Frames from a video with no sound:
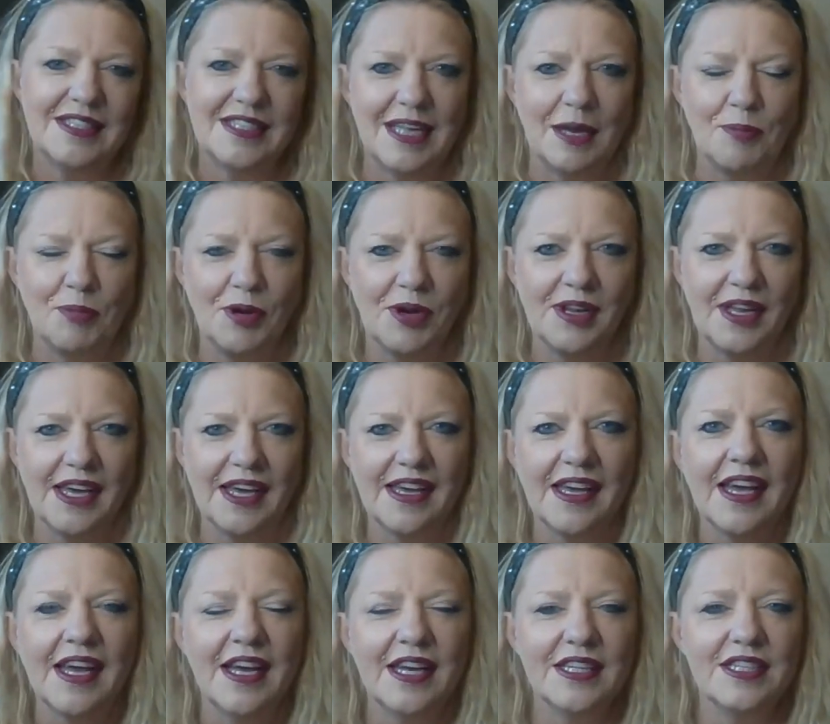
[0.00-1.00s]

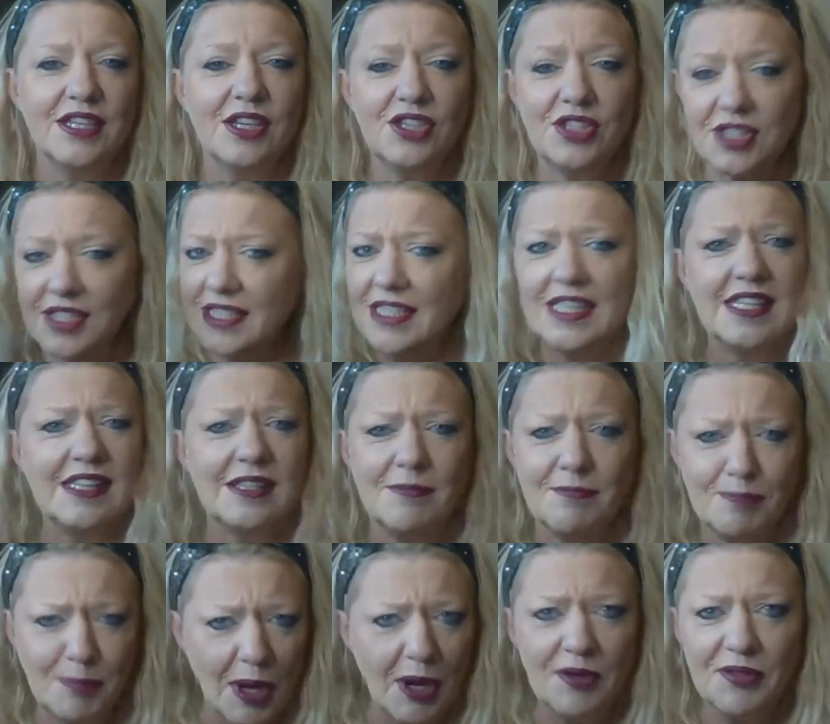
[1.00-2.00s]
separately. So I just need
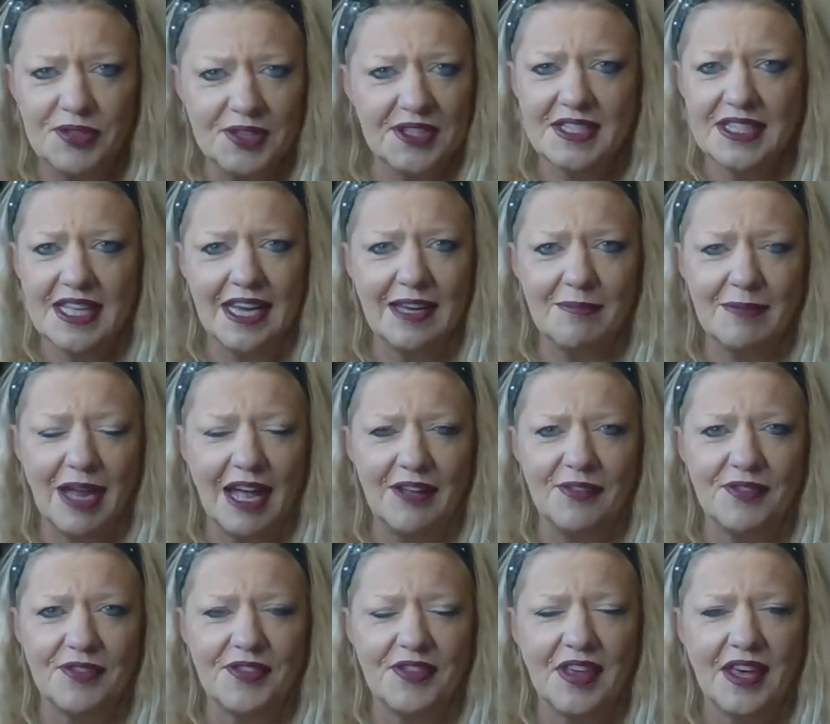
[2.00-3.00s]
them both the same
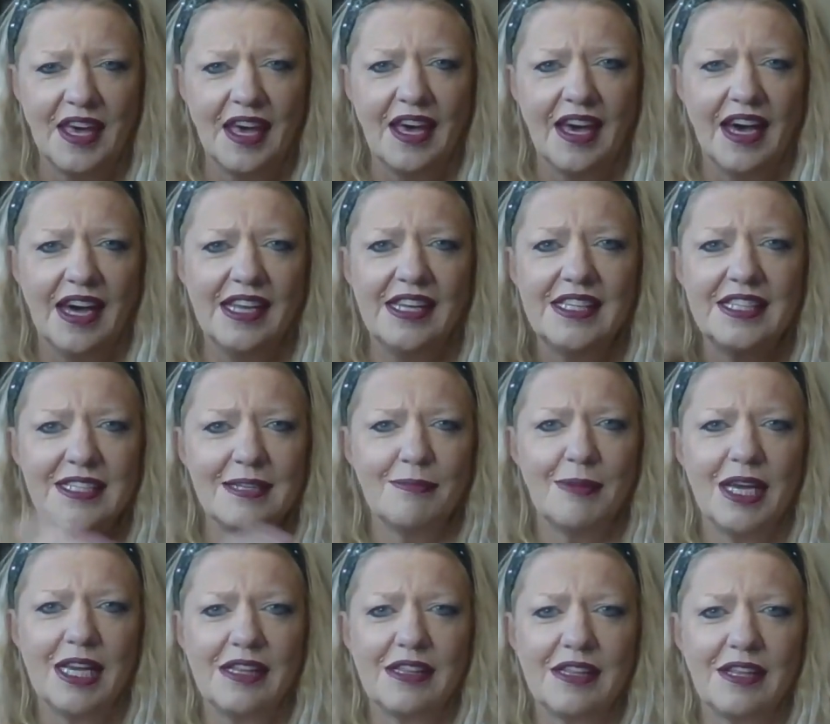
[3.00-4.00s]
length. I need
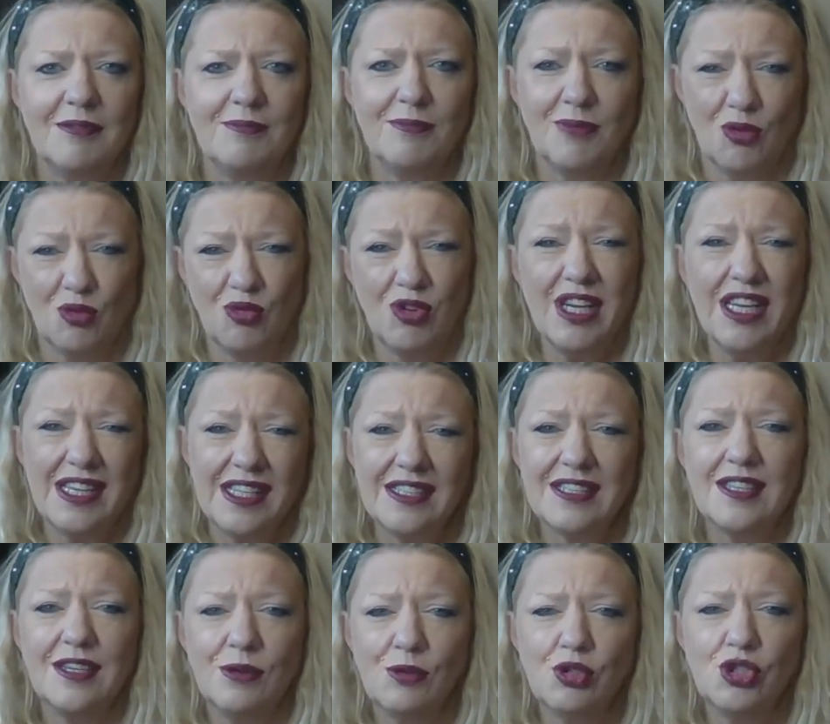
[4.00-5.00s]
to make them
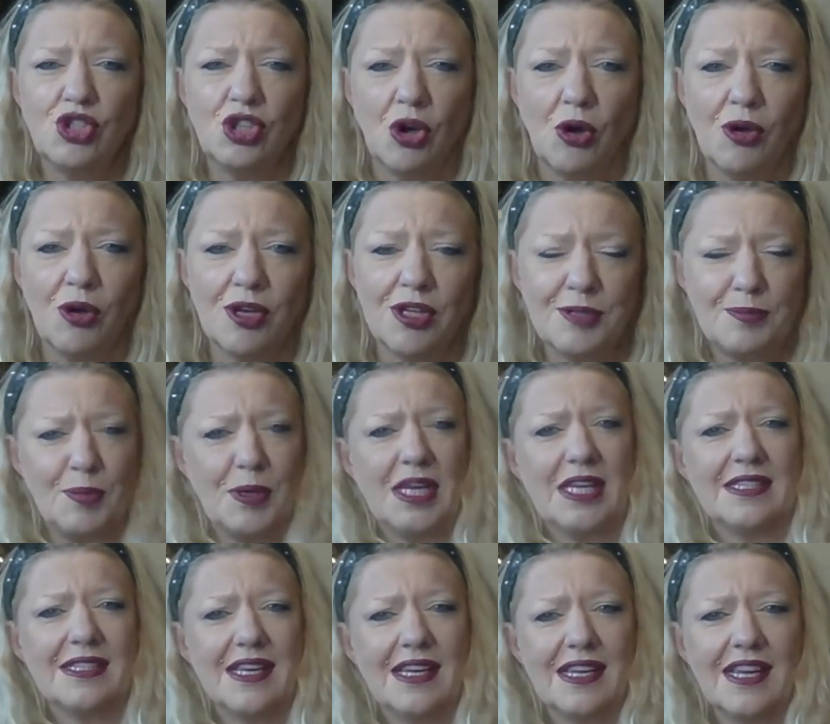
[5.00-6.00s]
really too short
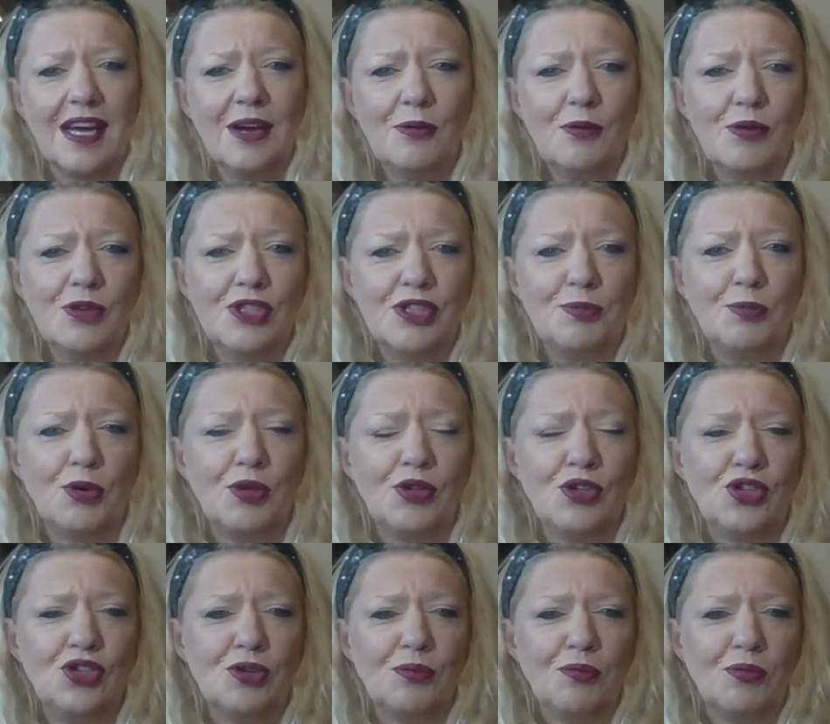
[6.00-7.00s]
because I know once you
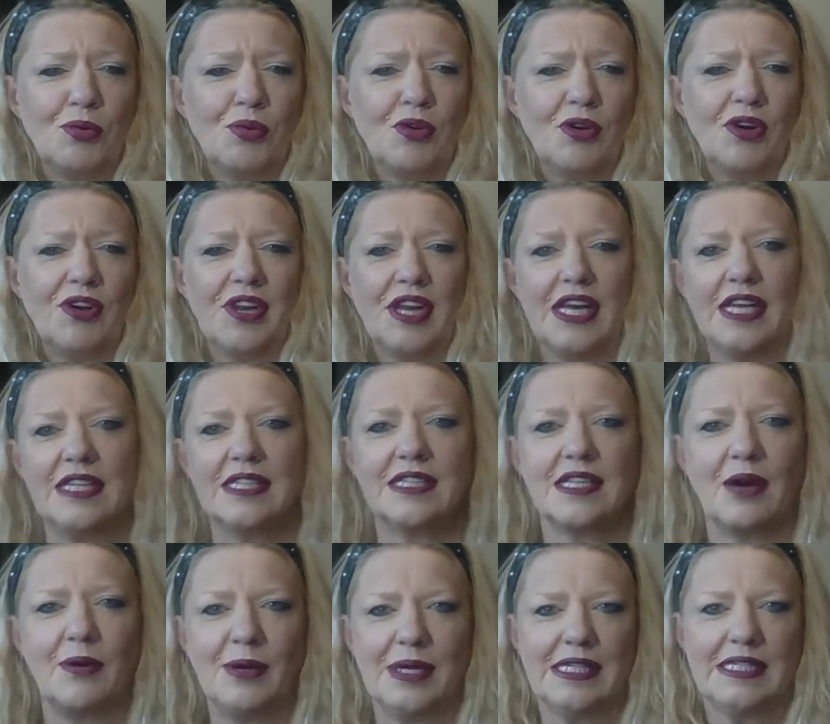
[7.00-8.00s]
put the jumper on,
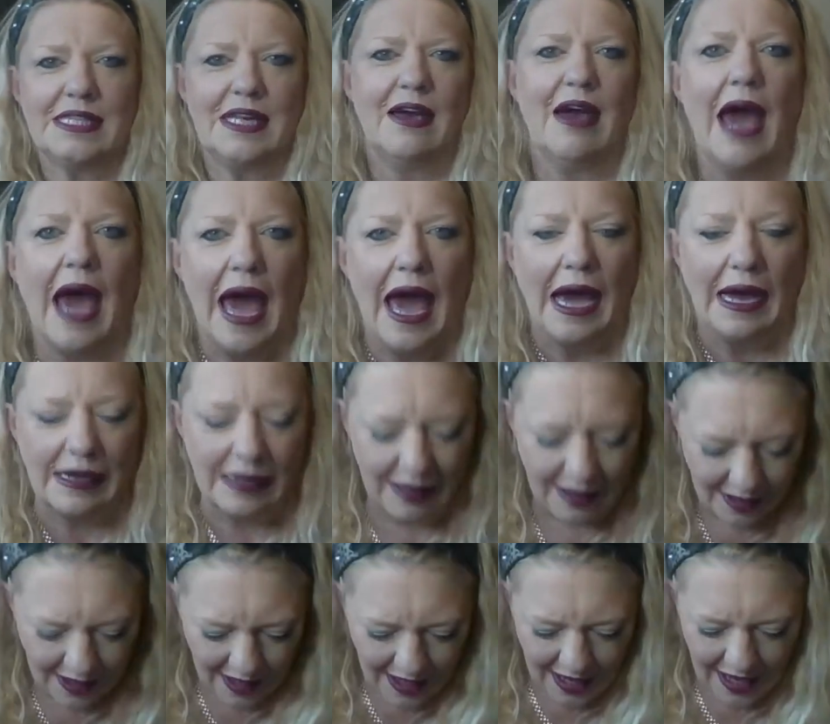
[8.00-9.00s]
it's going to hang.